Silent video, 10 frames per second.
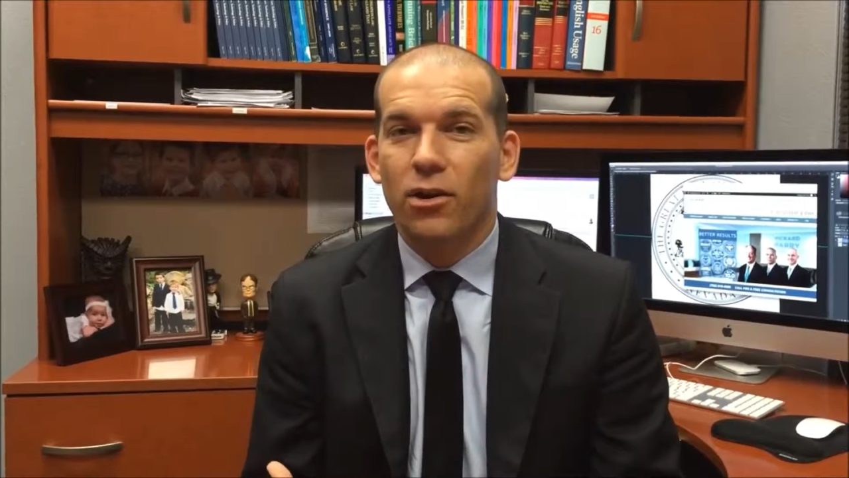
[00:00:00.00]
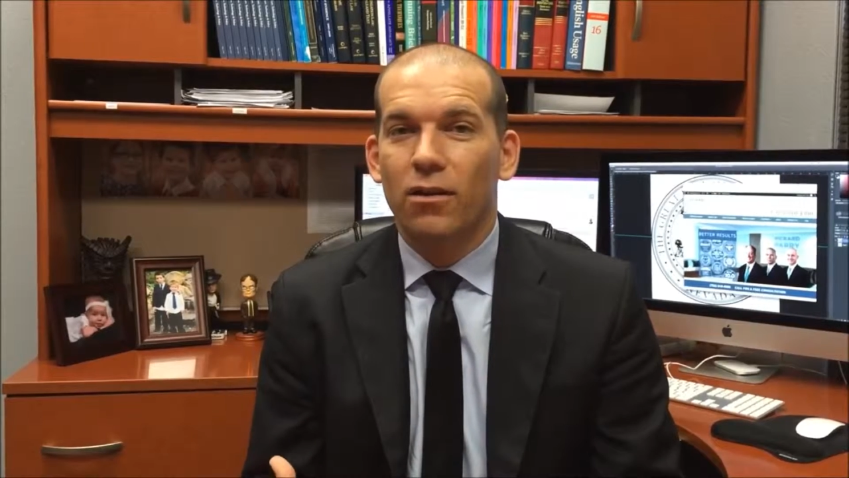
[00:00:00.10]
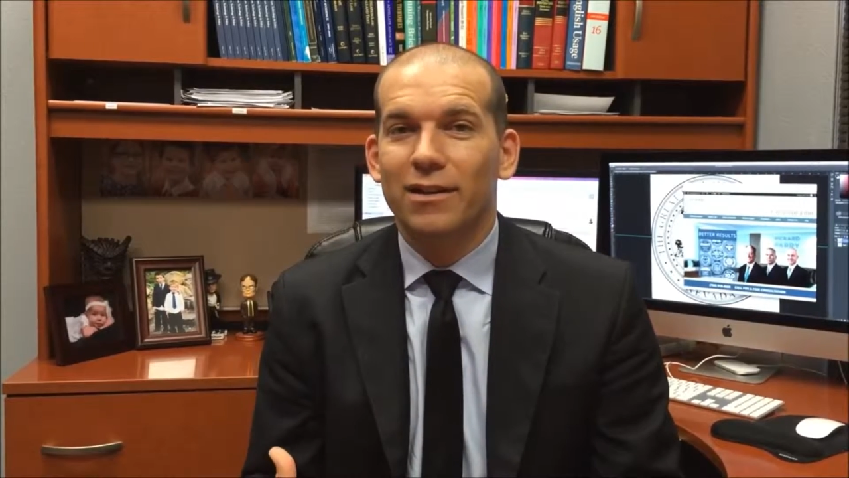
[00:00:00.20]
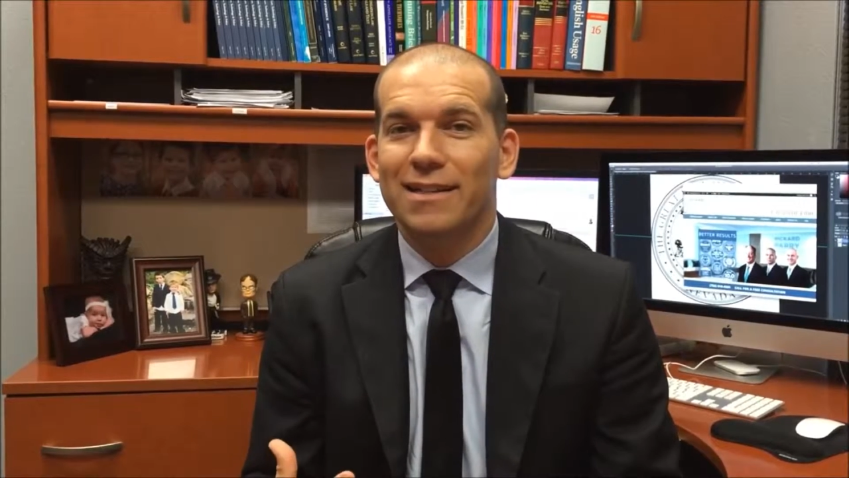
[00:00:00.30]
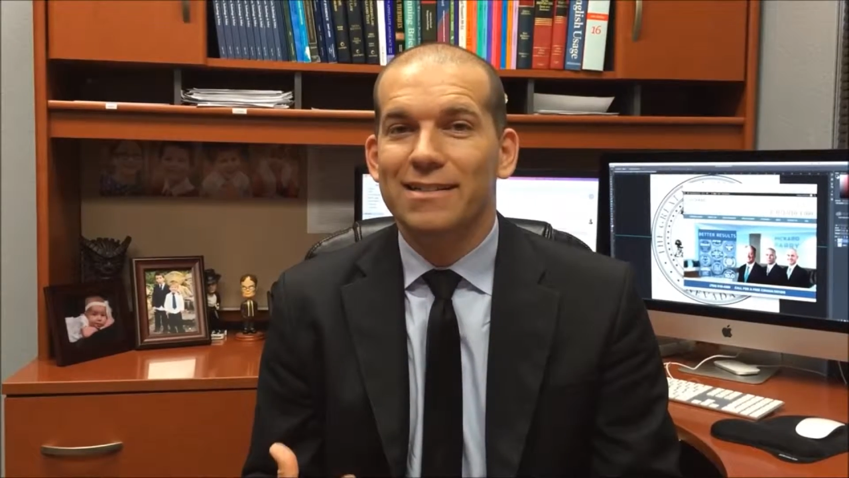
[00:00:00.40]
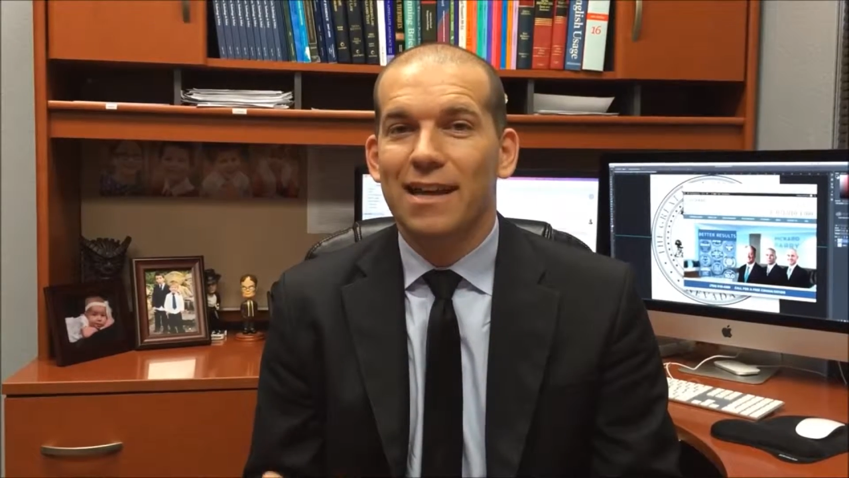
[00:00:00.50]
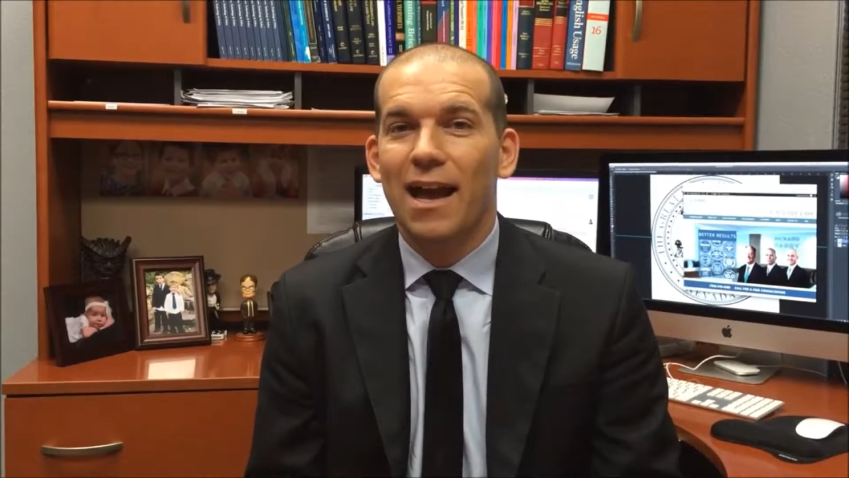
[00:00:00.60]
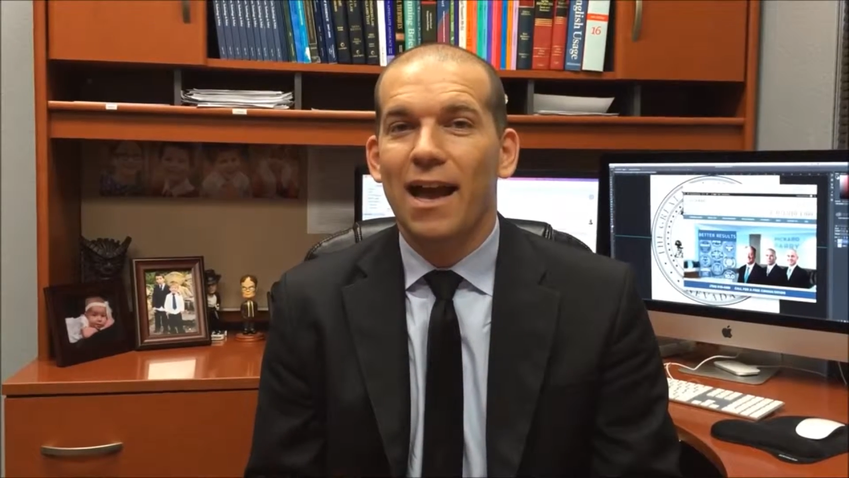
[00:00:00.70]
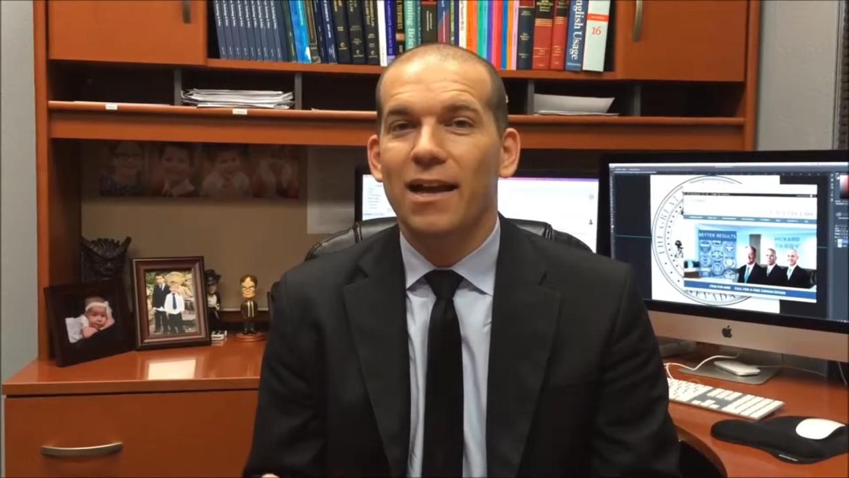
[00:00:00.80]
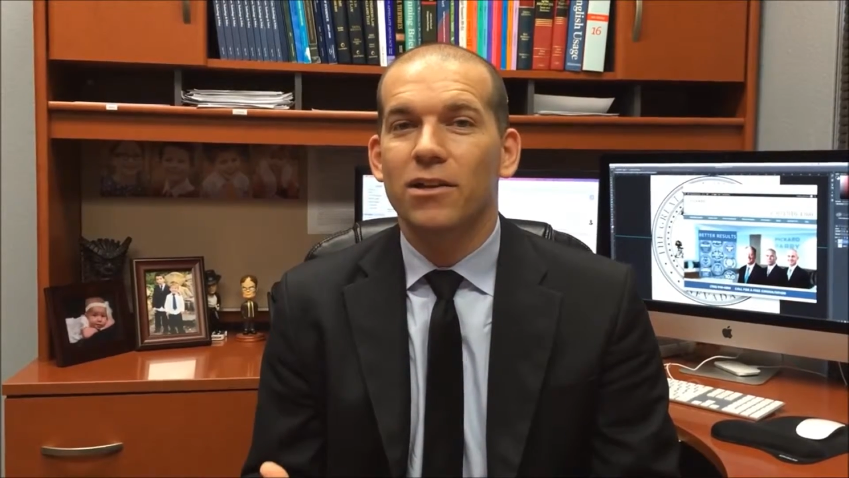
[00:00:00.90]
are
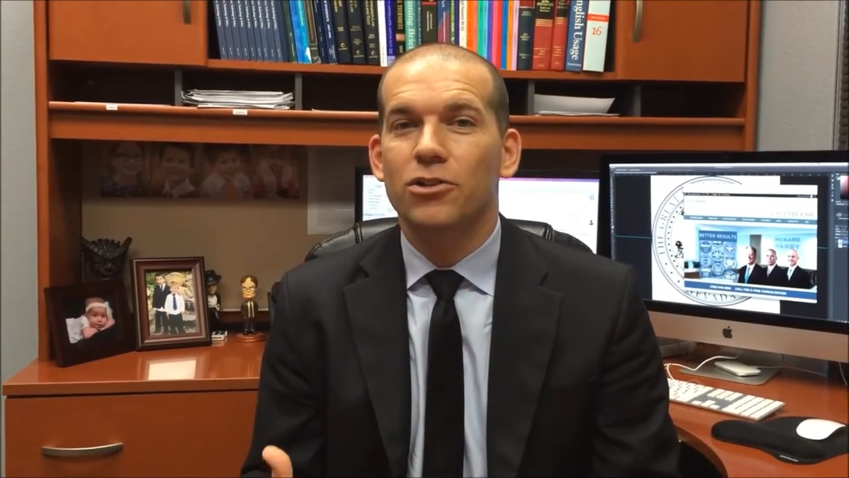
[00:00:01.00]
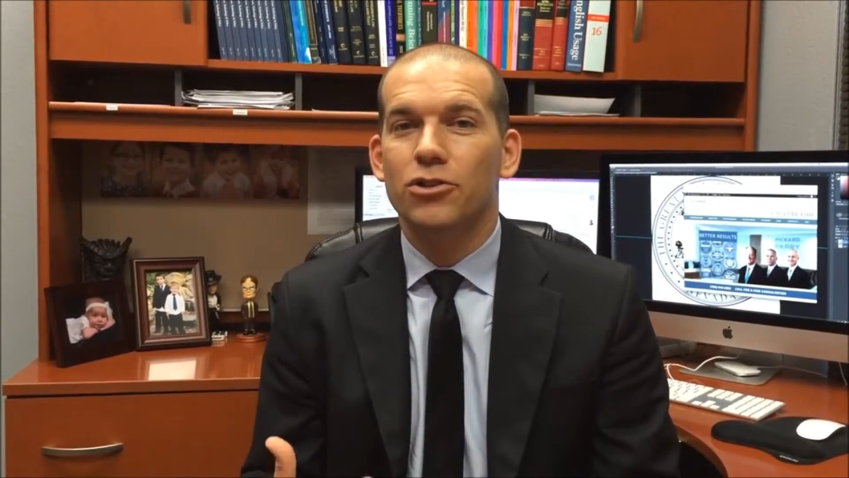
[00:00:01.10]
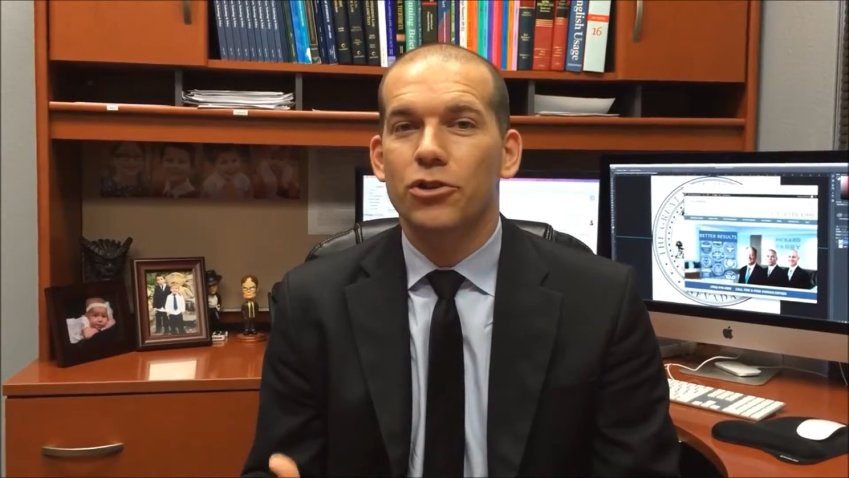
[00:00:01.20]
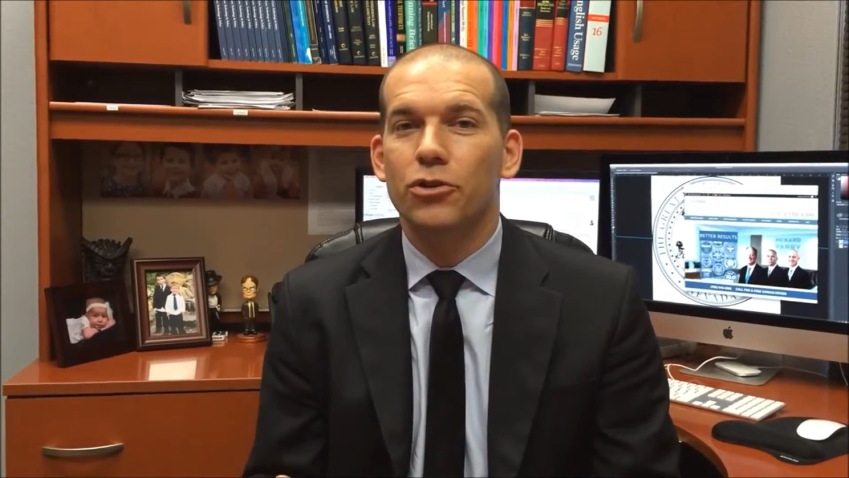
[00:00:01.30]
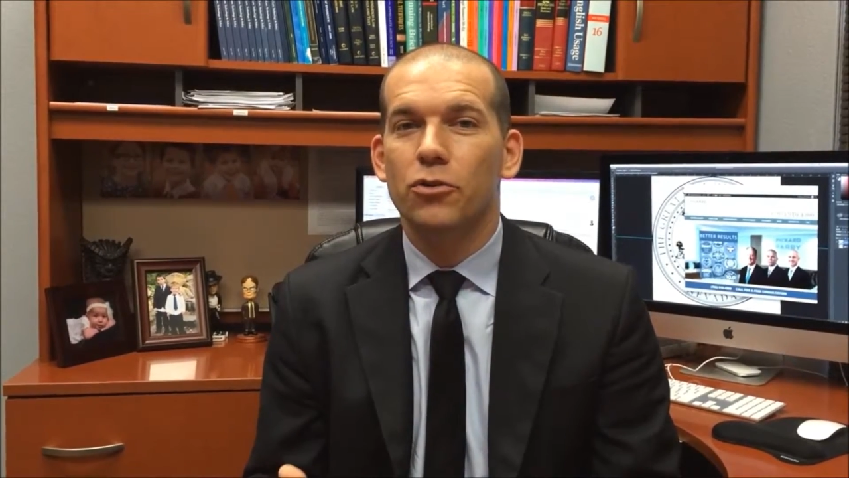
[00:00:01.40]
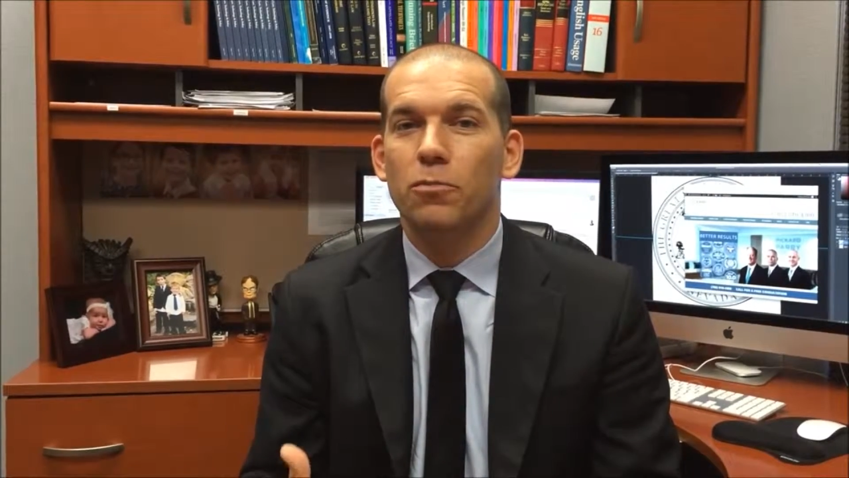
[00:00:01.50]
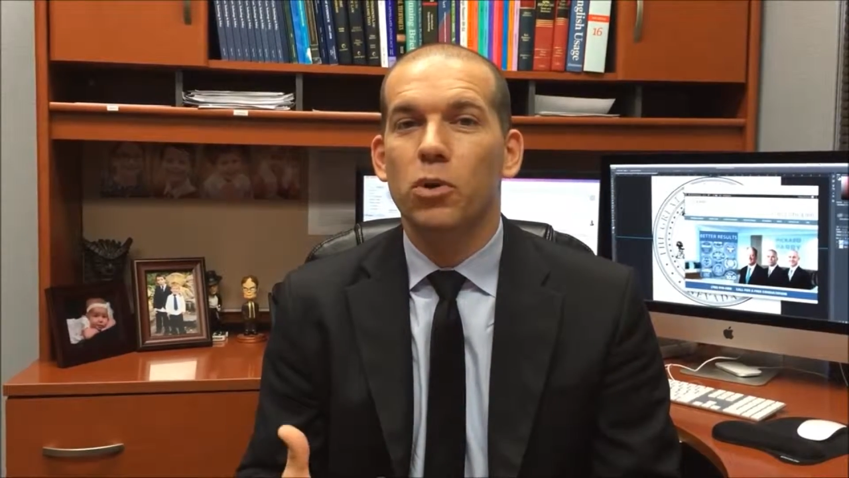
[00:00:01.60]
designed to